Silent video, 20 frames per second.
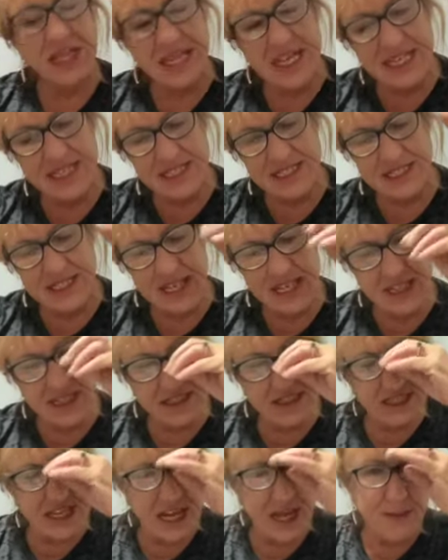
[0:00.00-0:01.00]
it
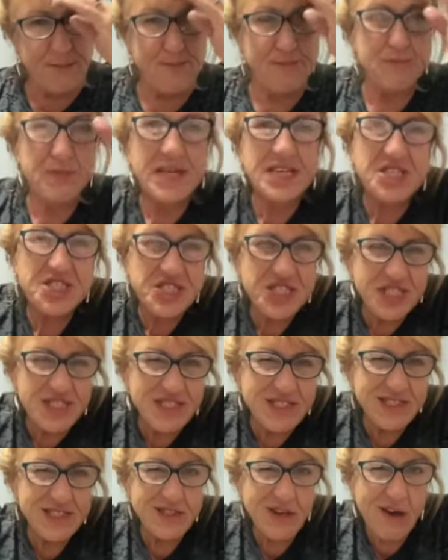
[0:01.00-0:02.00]
says
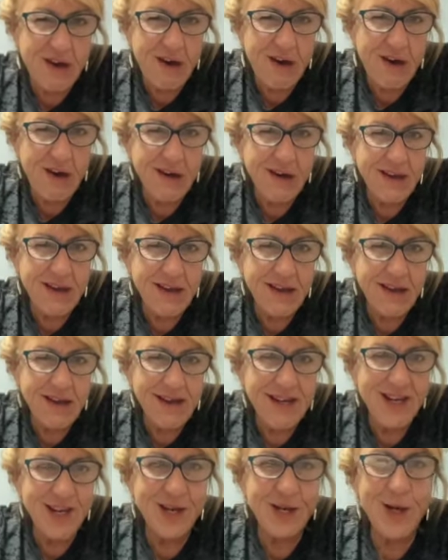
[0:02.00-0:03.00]
ambitious talk,
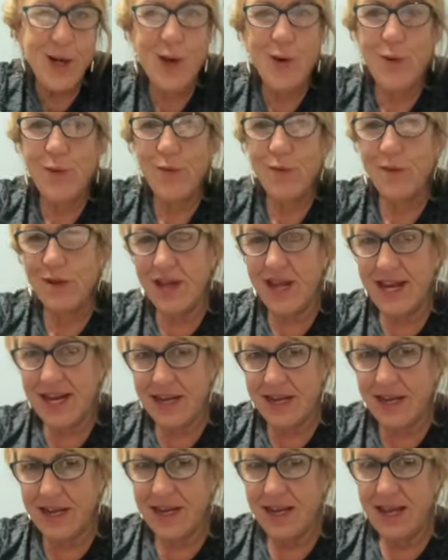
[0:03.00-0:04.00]
you know,
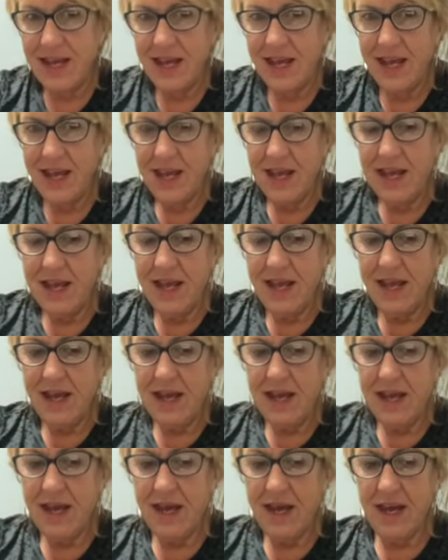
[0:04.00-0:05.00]
like
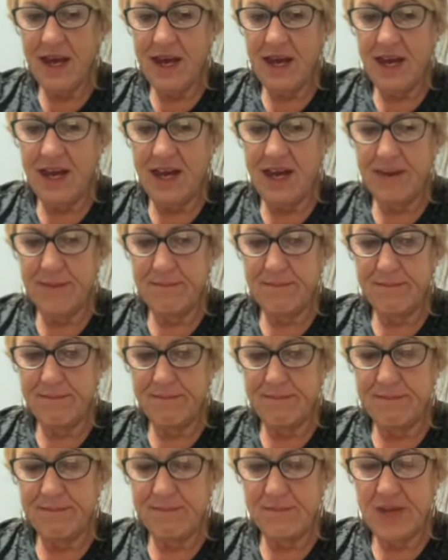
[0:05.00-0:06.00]

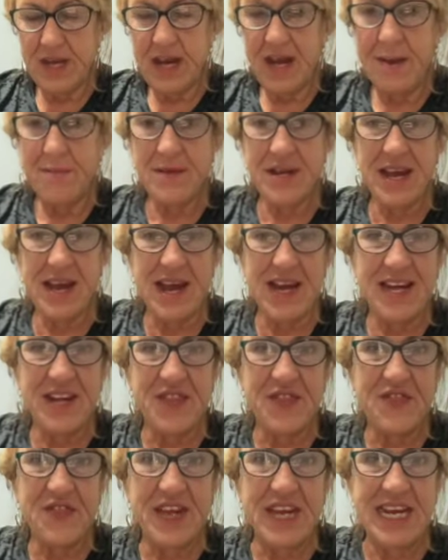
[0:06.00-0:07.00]
I'm kind of
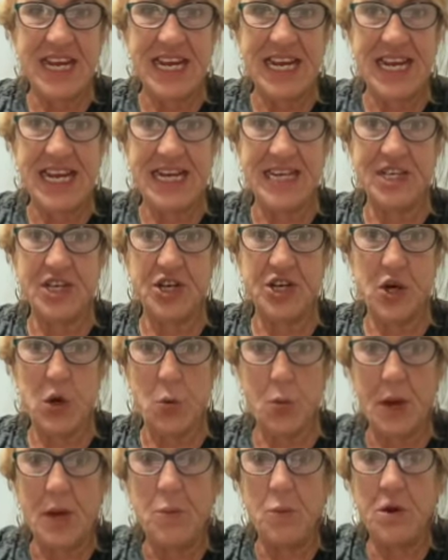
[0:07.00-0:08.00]
thinking, you know,
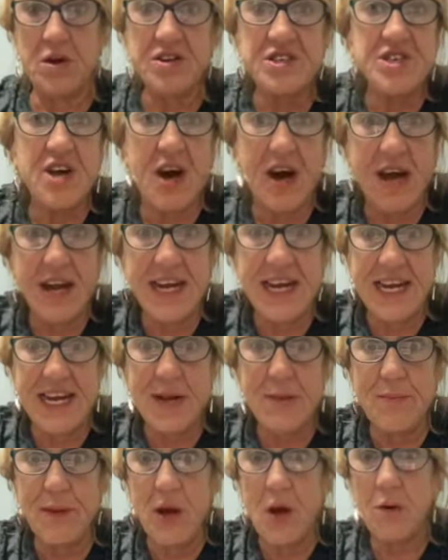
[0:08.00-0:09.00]
when we're talking
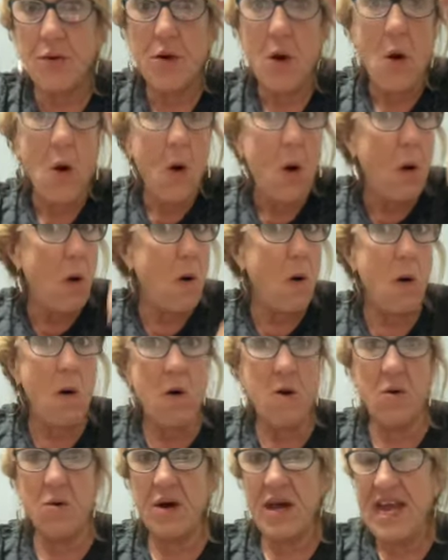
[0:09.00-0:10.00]
about,
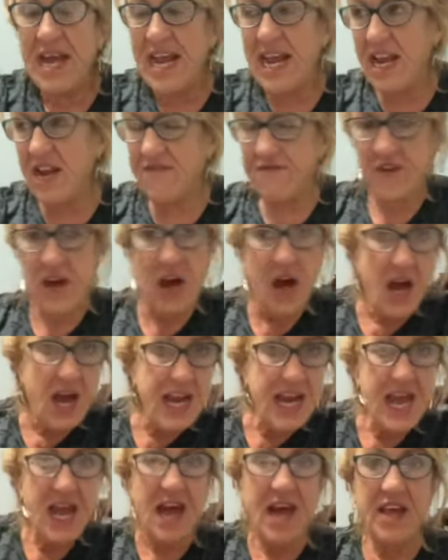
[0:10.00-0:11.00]
oh, if I
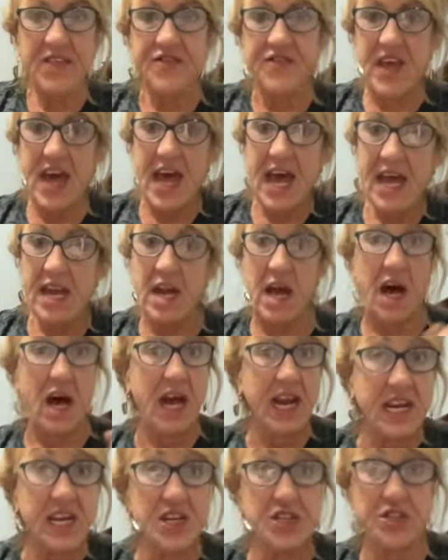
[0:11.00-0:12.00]
had that, I
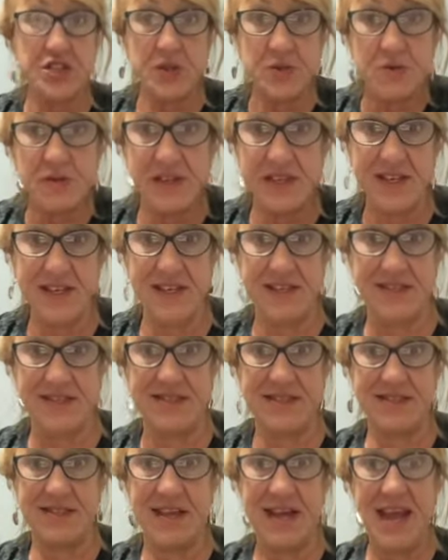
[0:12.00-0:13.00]
could do
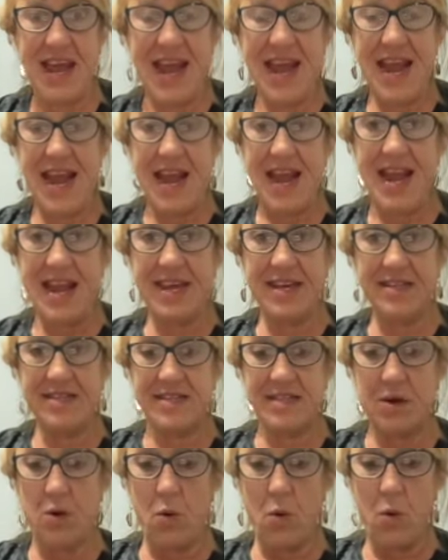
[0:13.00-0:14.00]
this. And,
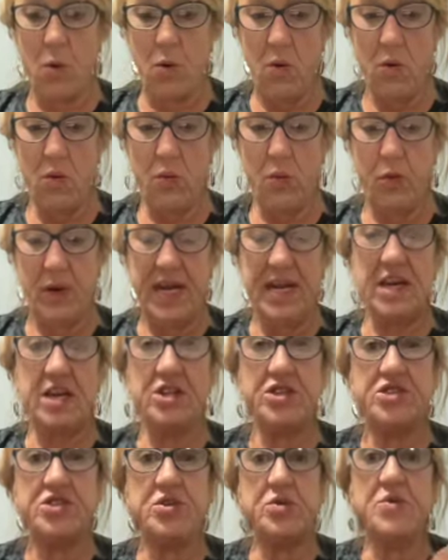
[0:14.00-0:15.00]
oh, we could
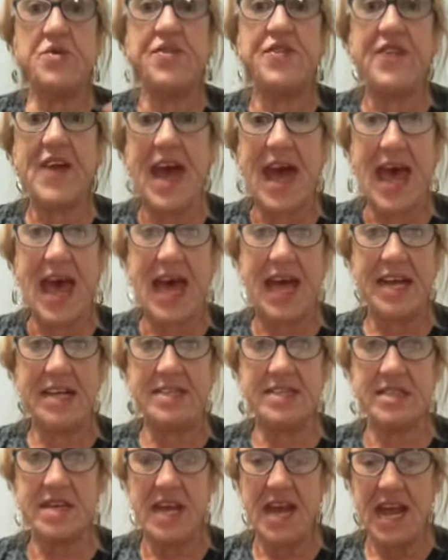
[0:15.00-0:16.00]
do that.
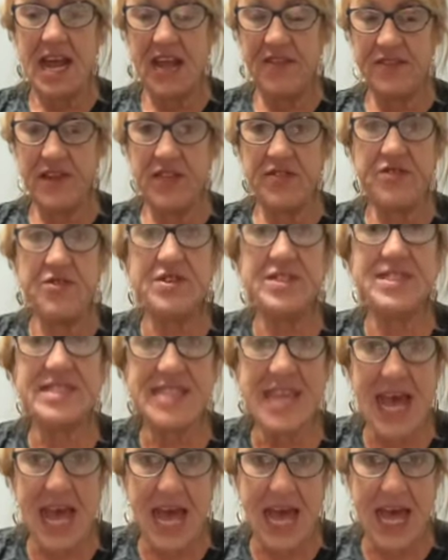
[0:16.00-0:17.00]
And then there's
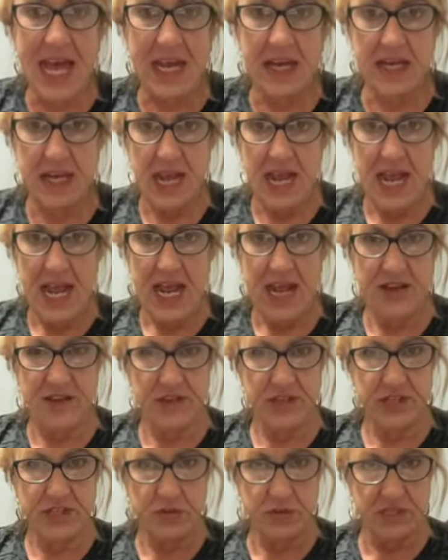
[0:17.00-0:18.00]
that. And
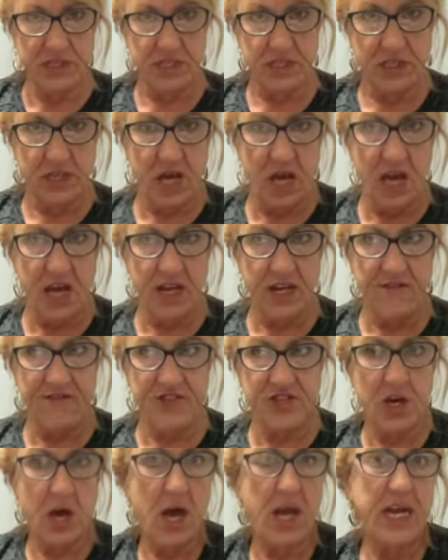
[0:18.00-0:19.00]
so it's a lot of
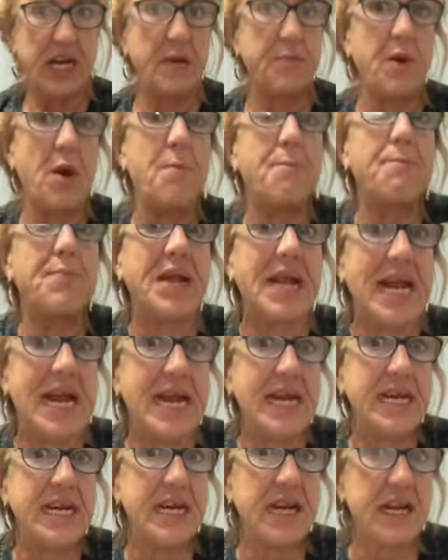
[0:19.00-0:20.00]
talking about
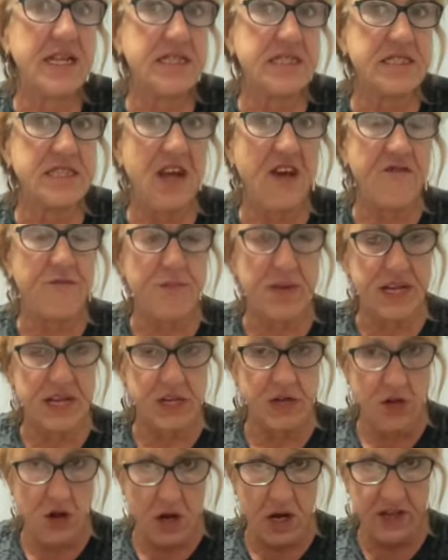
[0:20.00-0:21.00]
planning and stuff, but
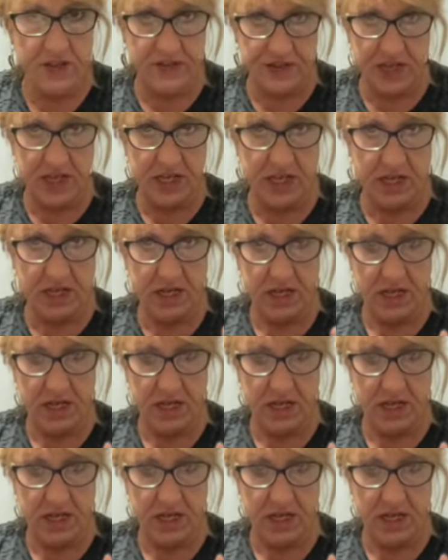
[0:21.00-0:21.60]
not the,